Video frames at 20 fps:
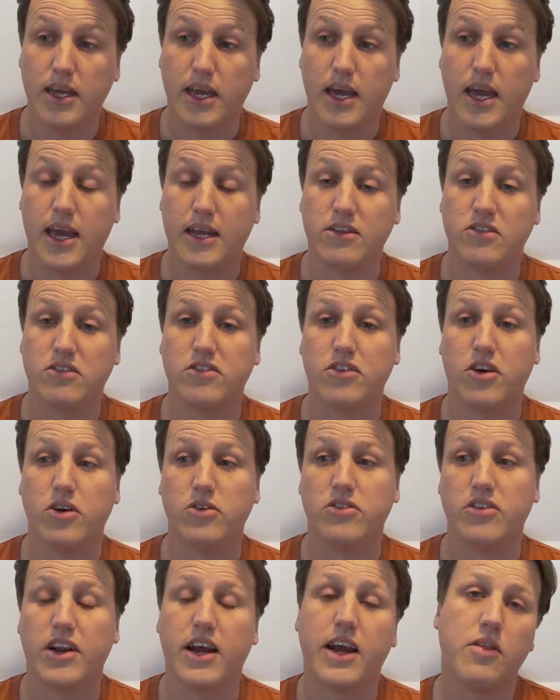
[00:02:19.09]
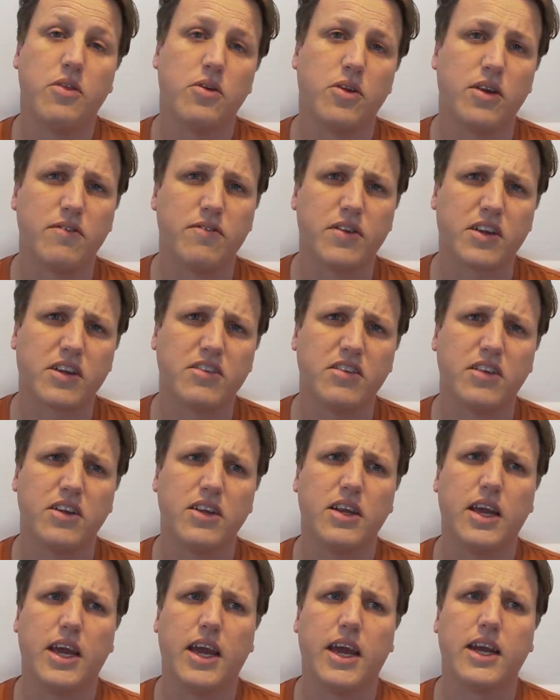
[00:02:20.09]
And so today I thought I'd fix it
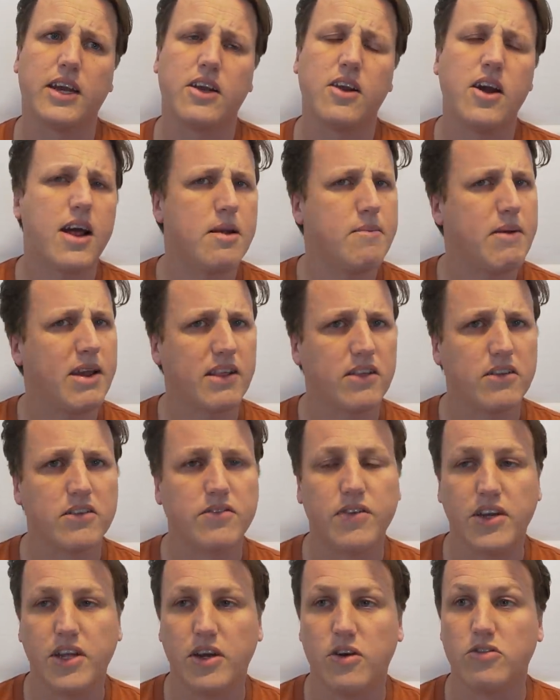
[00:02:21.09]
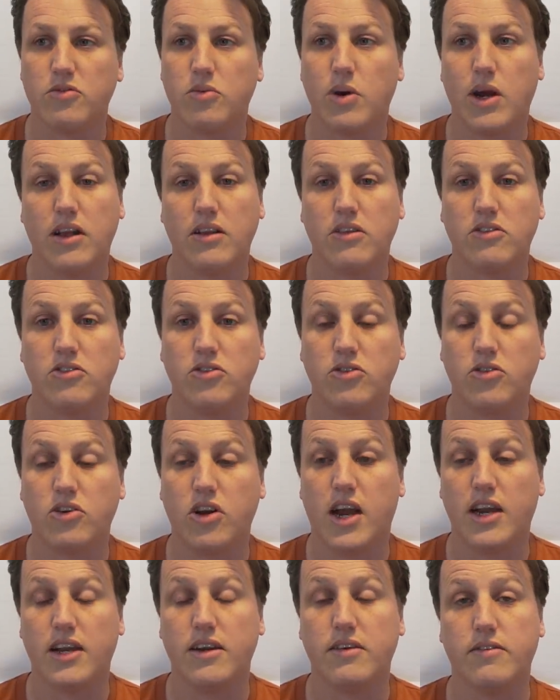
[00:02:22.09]
and kind of make this video as well to
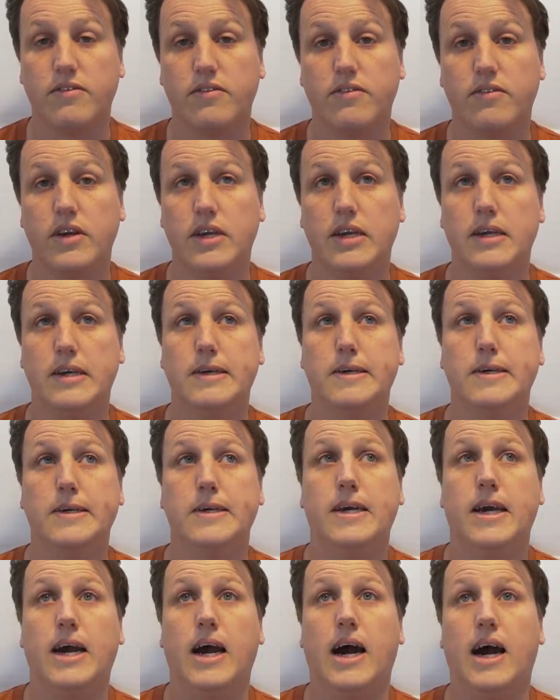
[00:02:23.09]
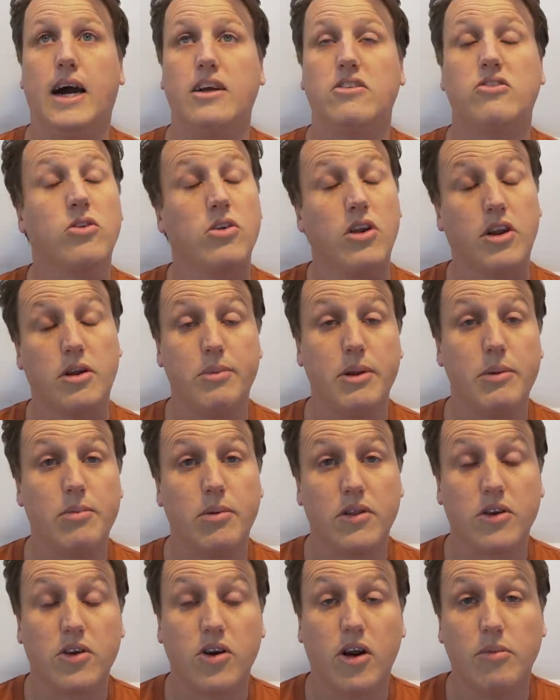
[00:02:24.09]
kind of, I saw a lot of
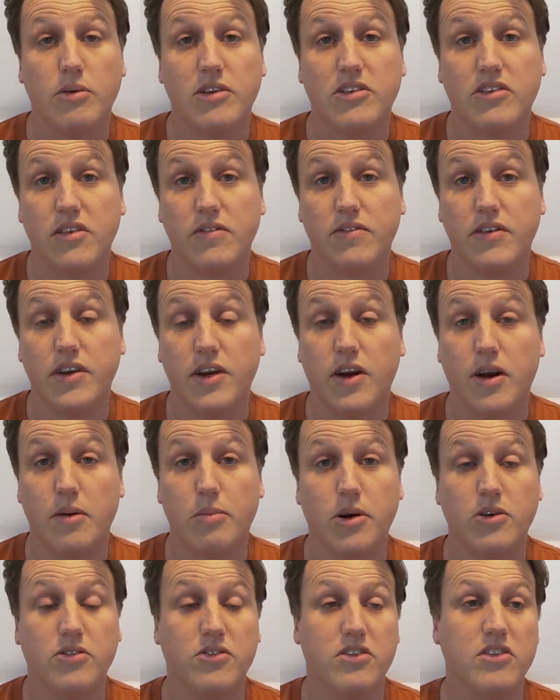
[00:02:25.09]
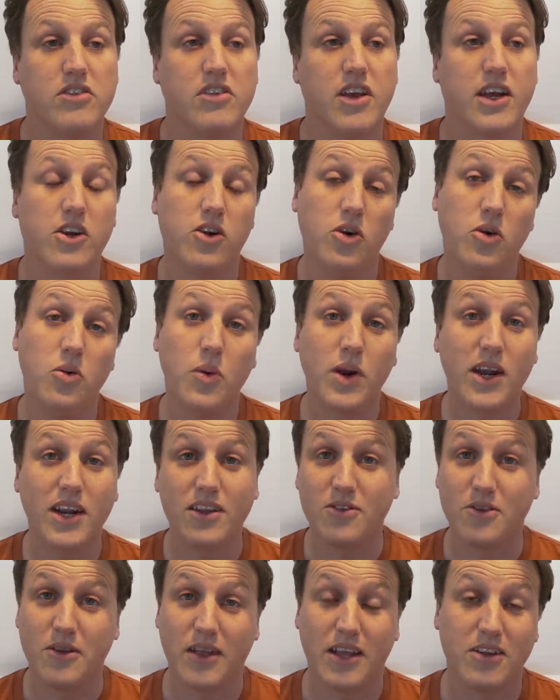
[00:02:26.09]
people in the comments of the video I posted saying, cool, we're
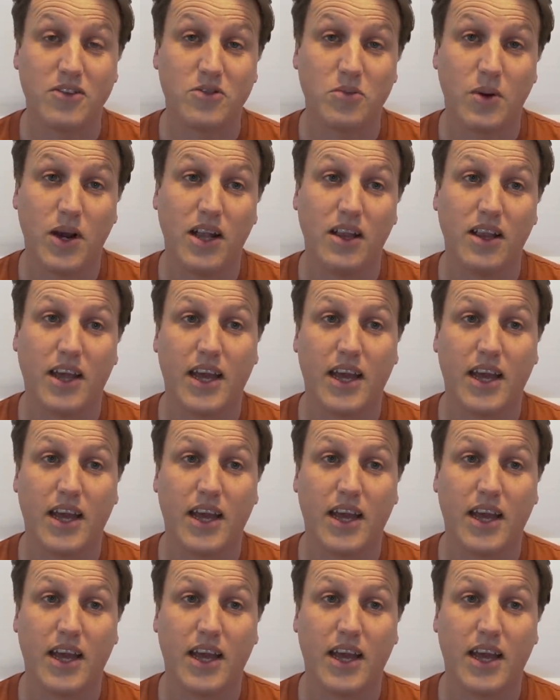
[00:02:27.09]
gonna do that as well.